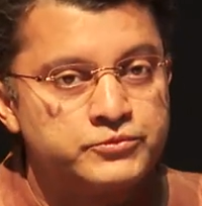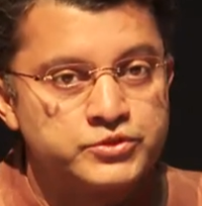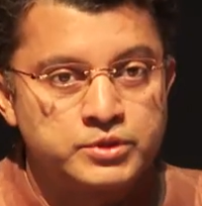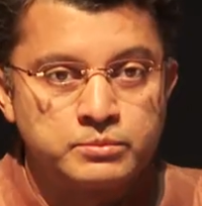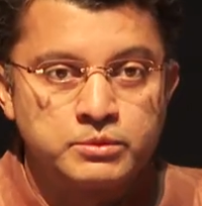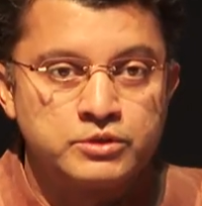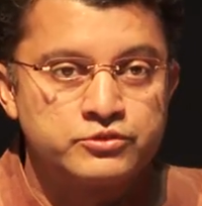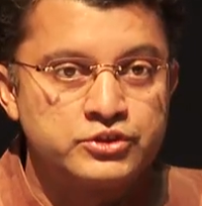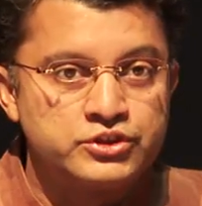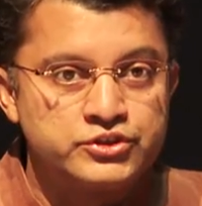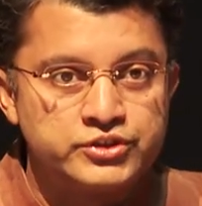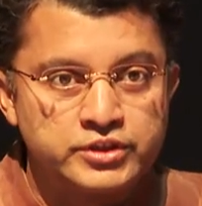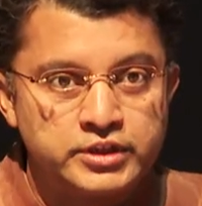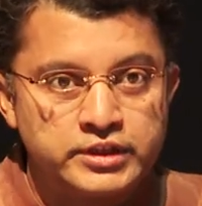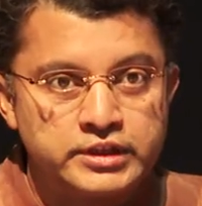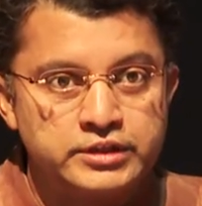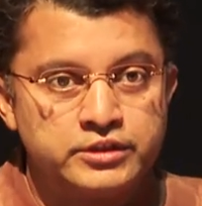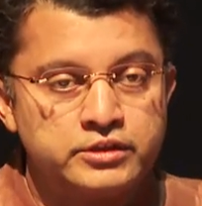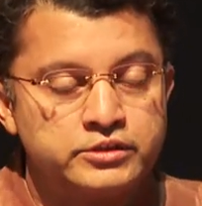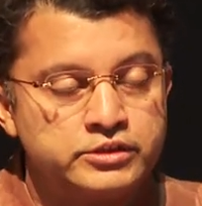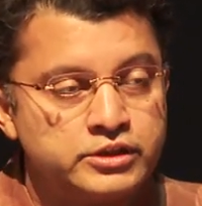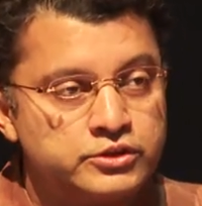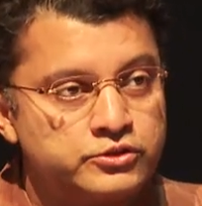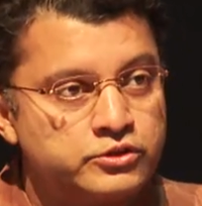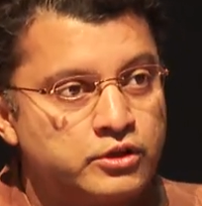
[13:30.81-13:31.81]
some of these elite
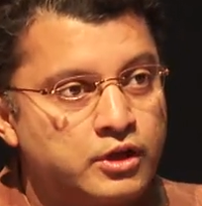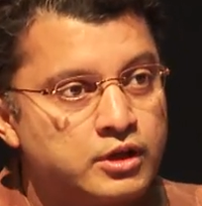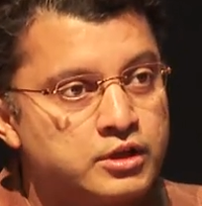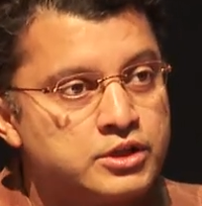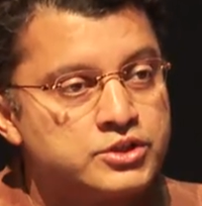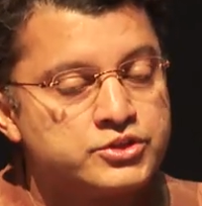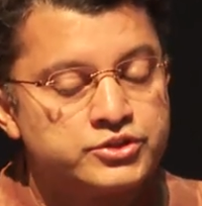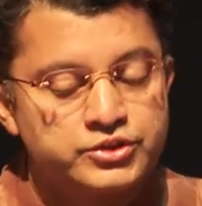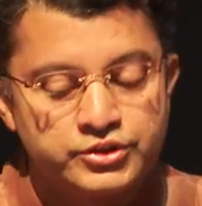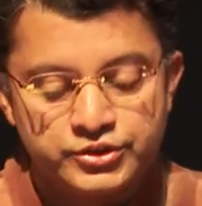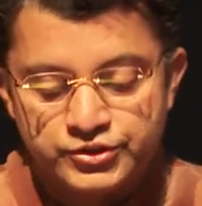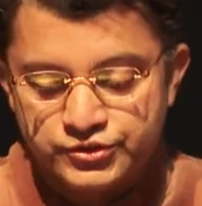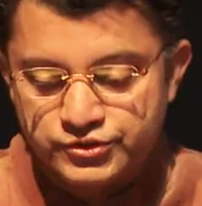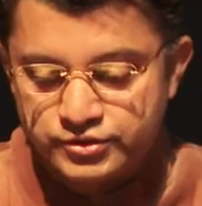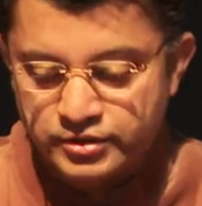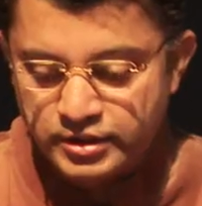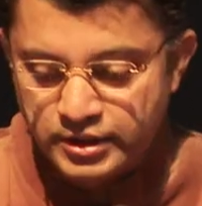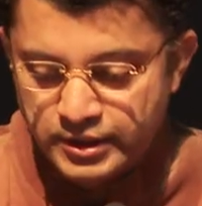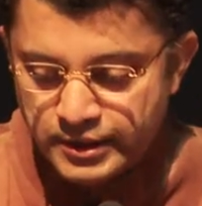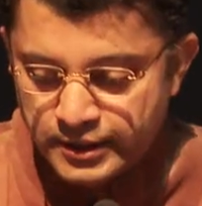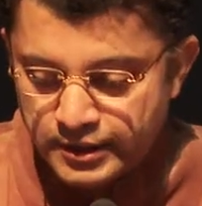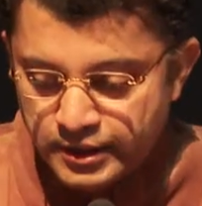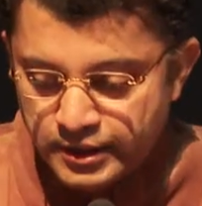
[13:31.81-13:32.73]
Indian colleges,